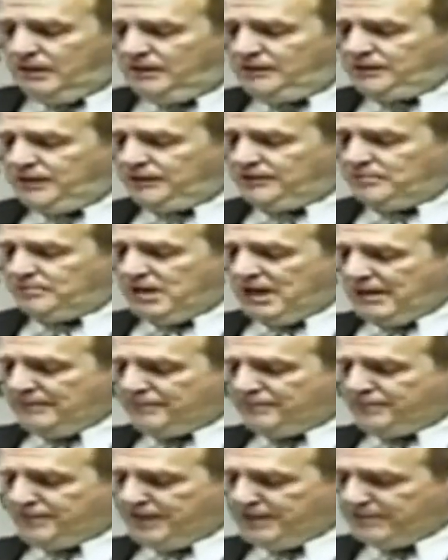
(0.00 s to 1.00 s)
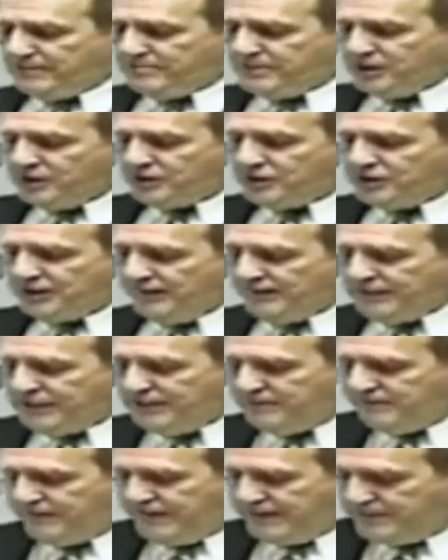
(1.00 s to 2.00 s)
He said the mob found a mere 7
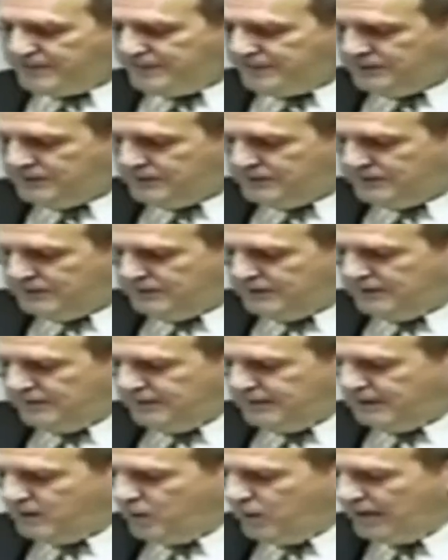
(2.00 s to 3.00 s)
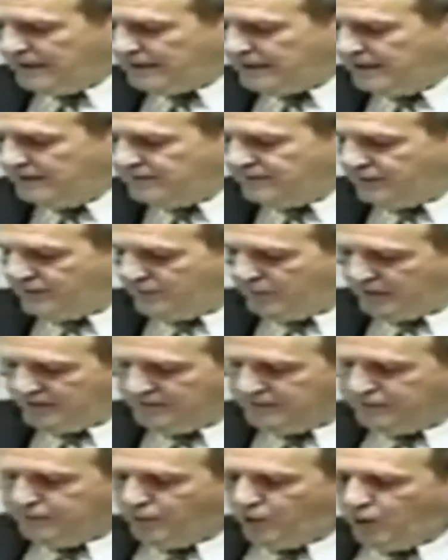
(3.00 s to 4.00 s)
inmates living quite comfortably.
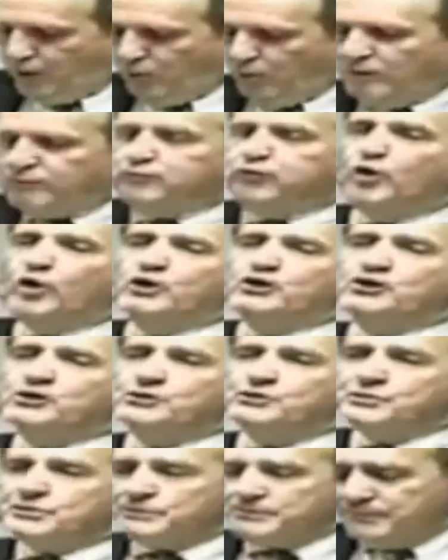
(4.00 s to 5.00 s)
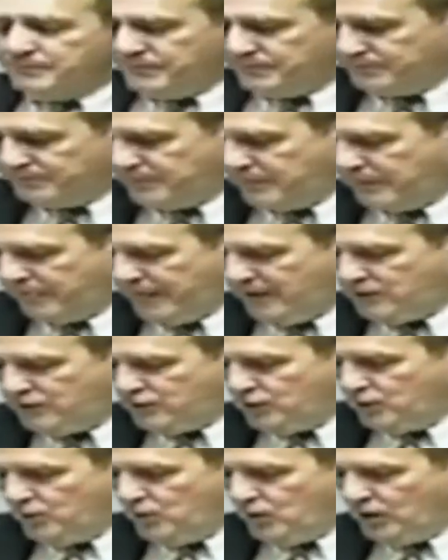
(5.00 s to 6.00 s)
4 were forgers,
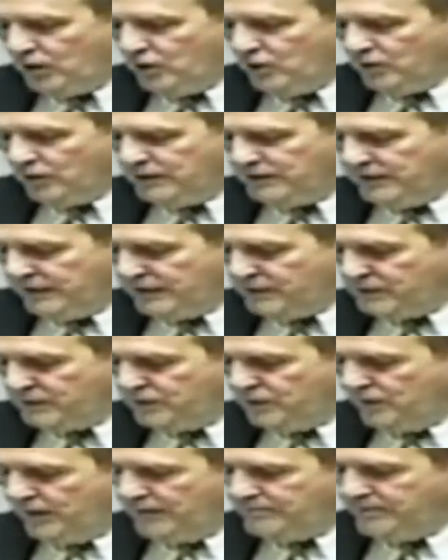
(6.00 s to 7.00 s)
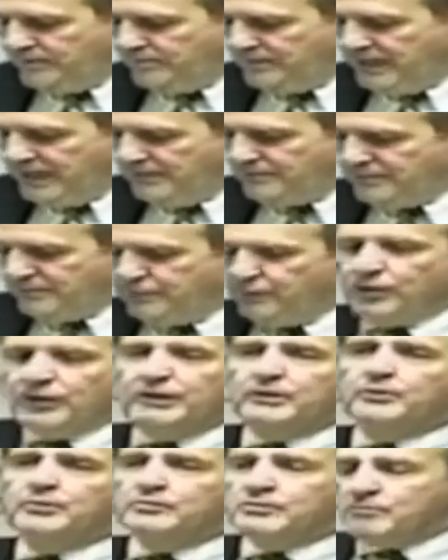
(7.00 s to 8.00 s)
2 were lunatics who had been mad
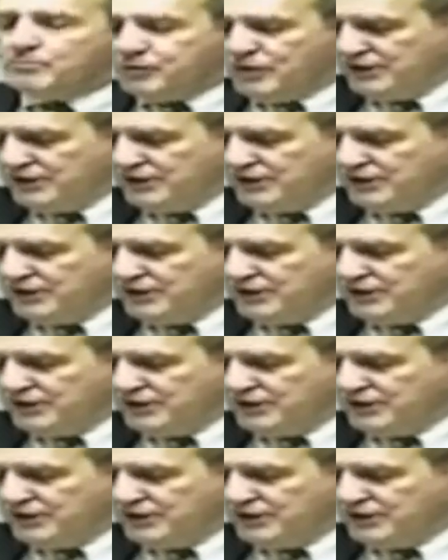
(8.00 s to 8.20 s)
before they were